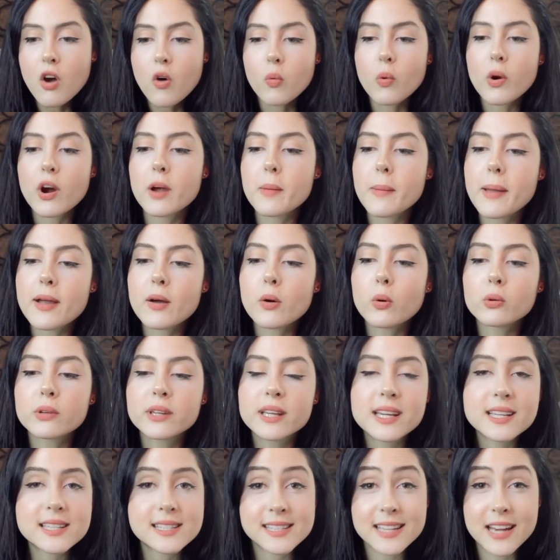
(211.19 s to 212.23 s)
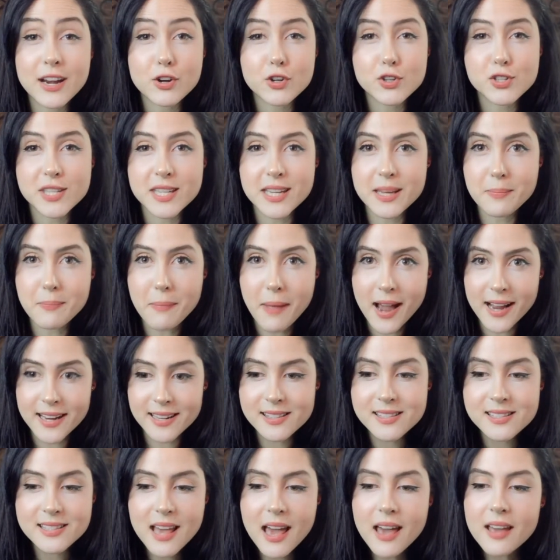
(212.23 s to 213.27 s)
Where am I holding a scarcity
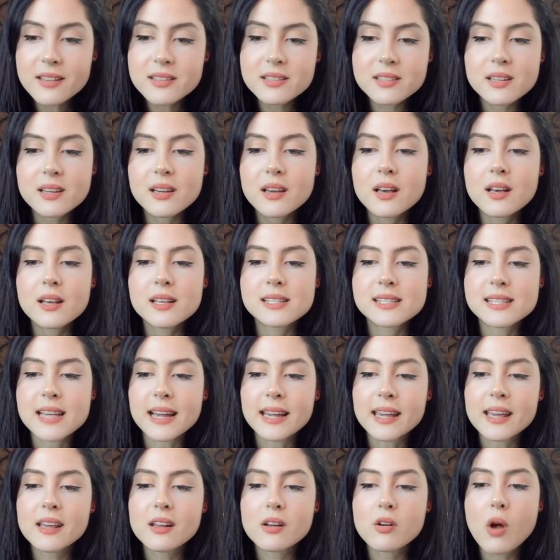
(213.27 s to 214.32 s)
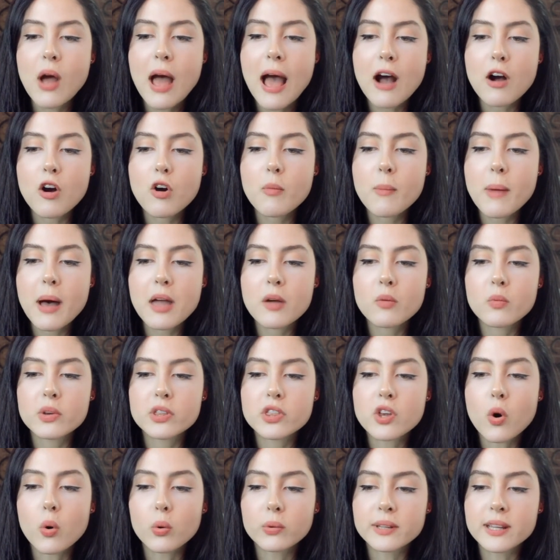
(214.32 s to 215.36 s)
mindset? Second, how am I
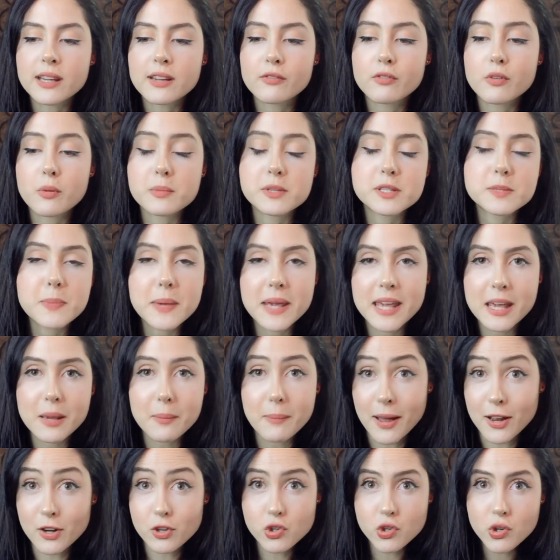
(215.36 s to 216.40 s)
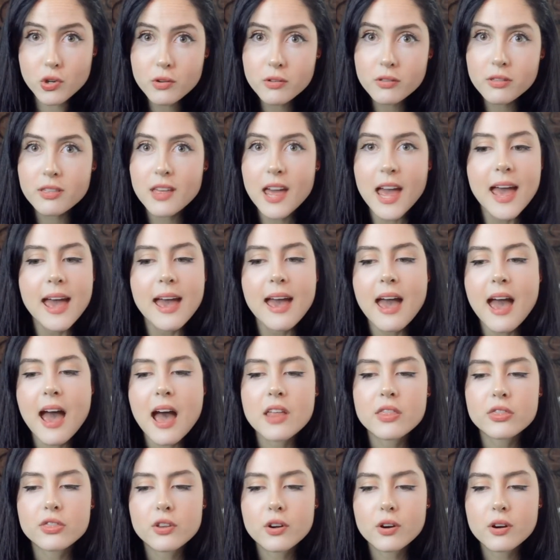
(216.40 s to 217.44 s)
withholding from speaking my truth?
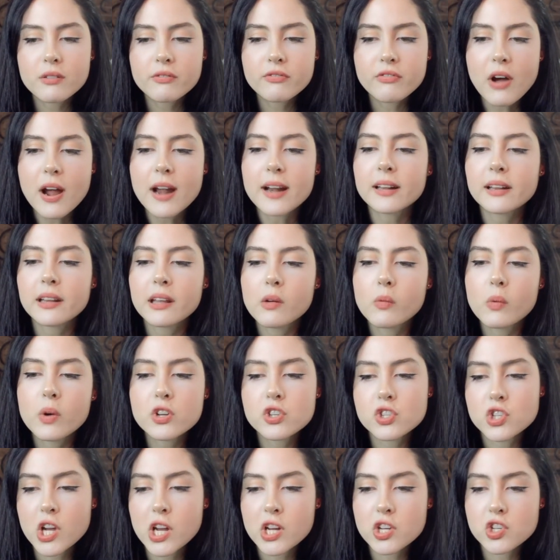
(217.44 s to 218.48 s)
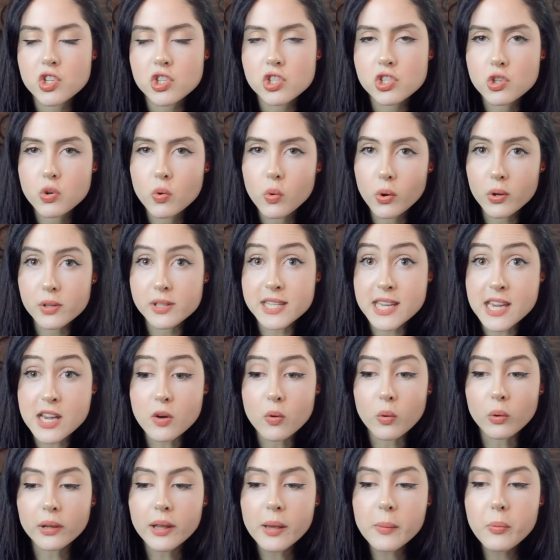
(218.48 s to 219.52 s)
And third, finally, what changes towards
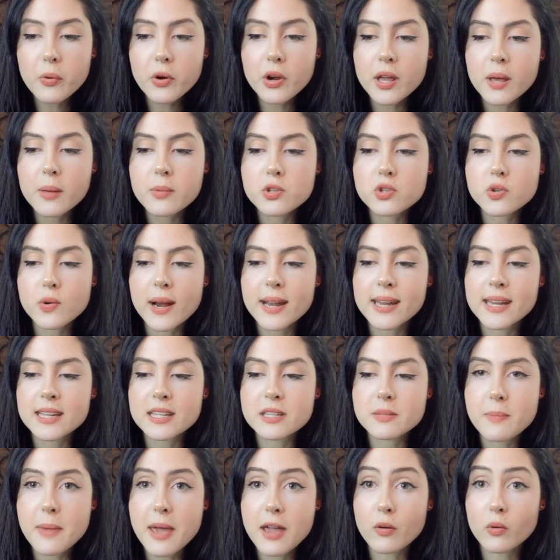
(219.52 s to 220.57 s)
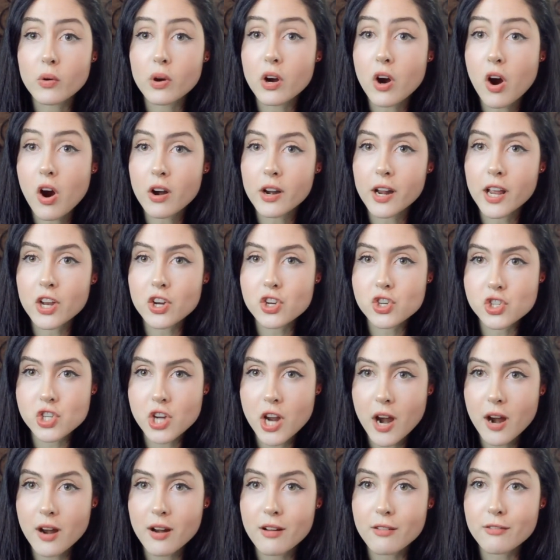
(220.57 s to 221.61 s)
equilibrium do I need to make regarding
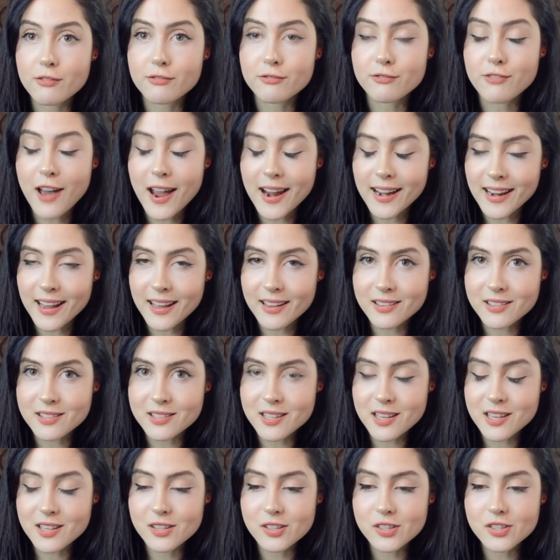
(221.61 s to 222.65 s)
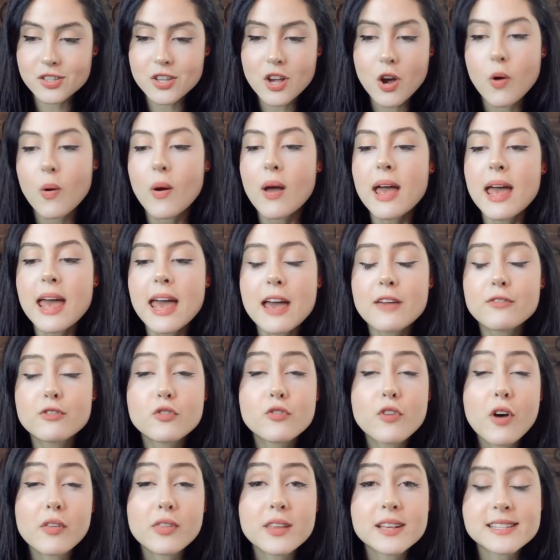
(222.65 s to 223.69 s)
shared finances? So if you
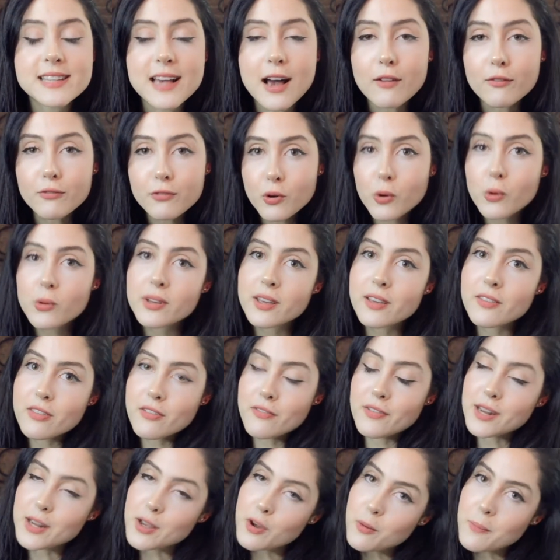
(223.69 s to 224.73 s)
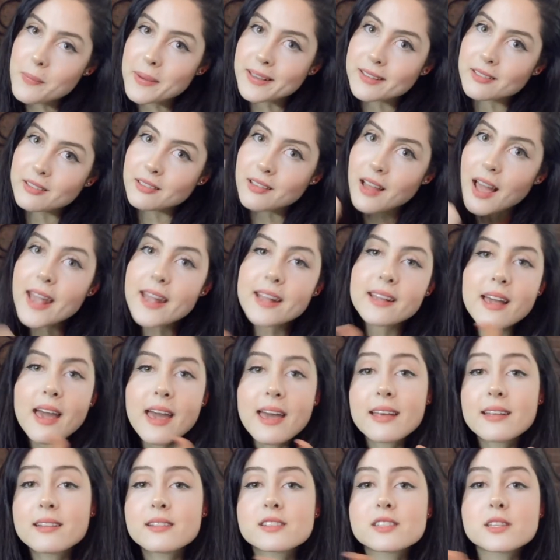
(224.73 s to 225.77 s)
found this helpful, give the video a big like
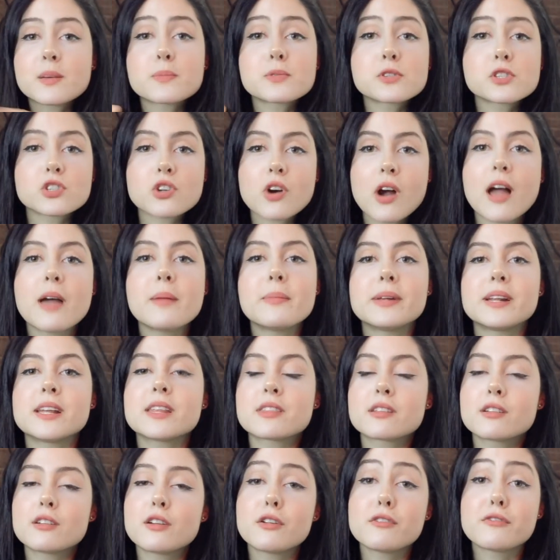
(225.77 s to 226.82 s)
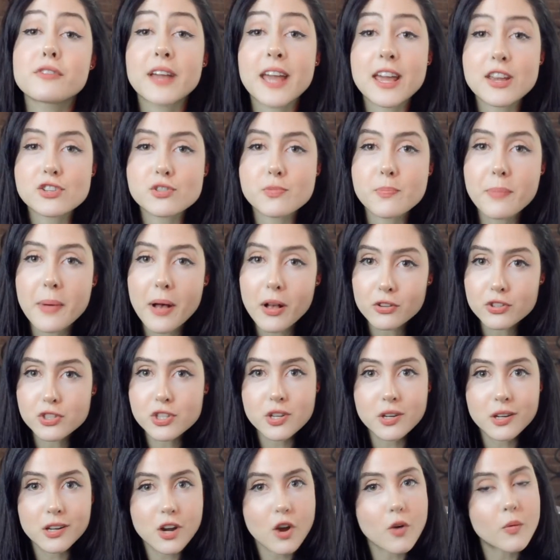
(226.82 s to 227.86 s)
and subscribe and hit the notification bell so
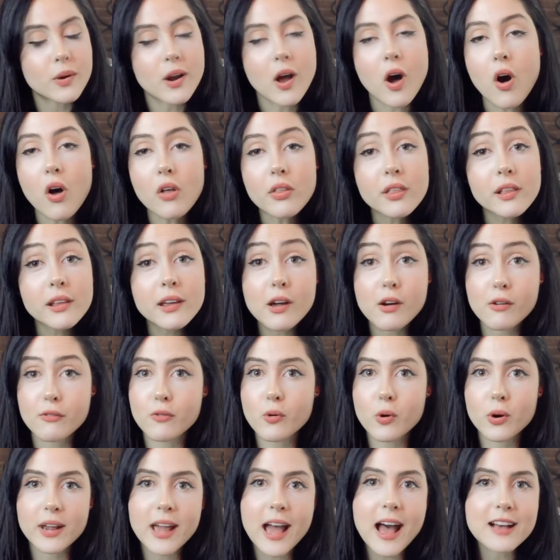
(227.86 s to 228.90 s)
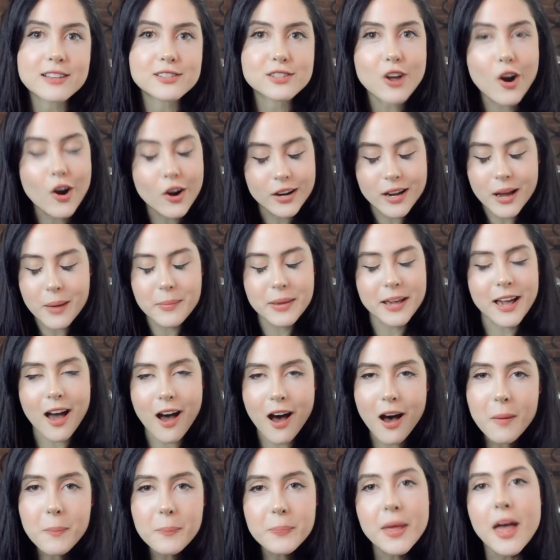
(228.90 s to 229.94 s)
you can know when all the Leo forecasts are coming
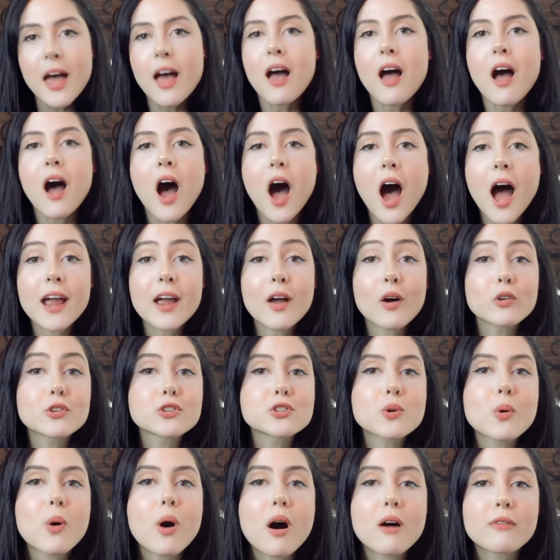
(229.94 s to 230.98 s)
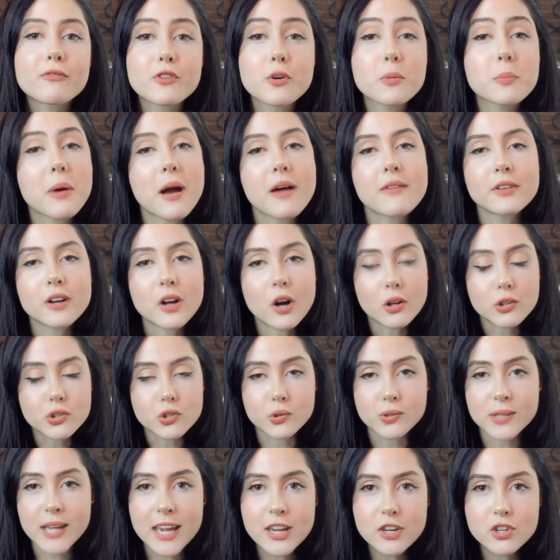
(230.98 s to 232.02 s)
up. I also offer private
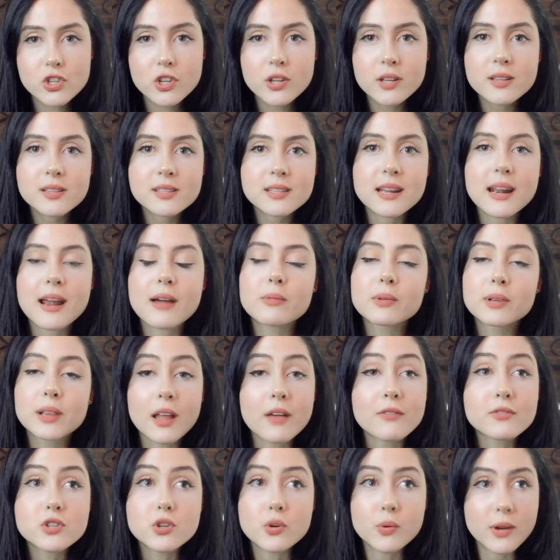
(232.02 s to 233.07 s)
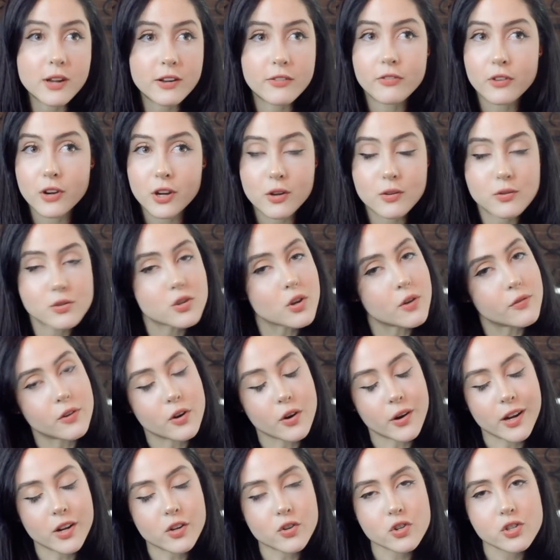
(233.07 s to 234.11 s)
consultations and I would love to read for you. So if
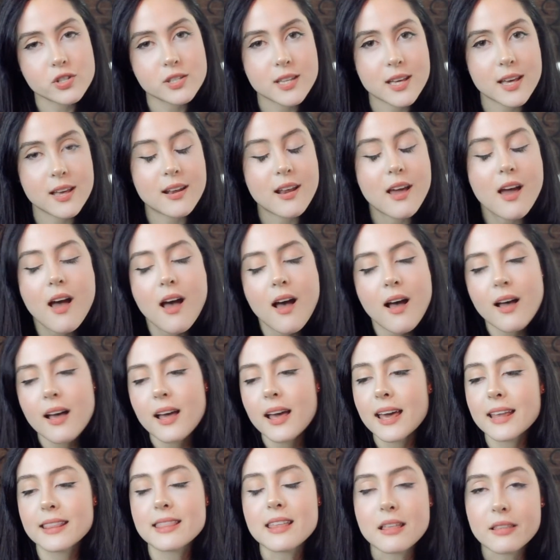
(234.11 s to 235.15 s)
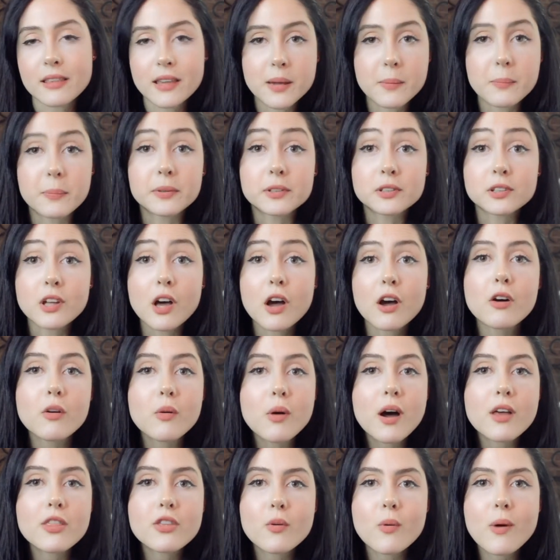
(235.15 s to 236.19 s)
you're interested, hit that link below.
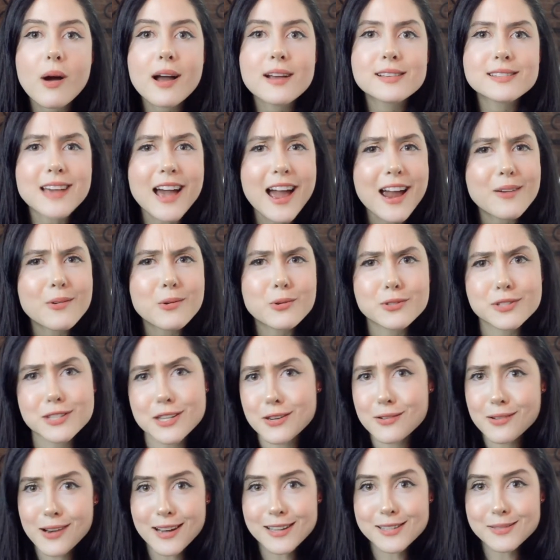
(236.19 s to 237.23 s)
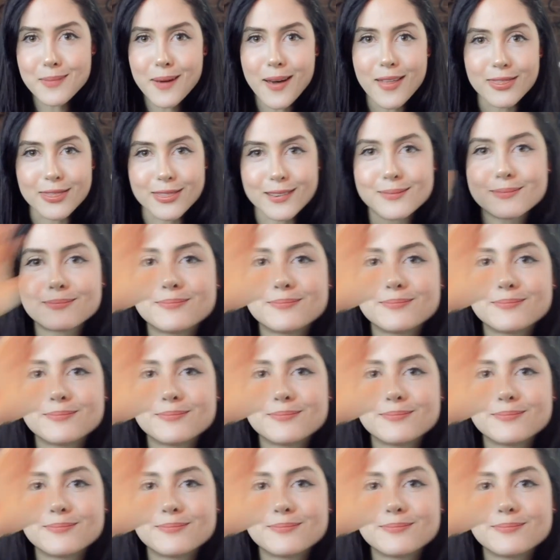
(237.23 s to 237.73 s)
Otherwise, I will see you next month.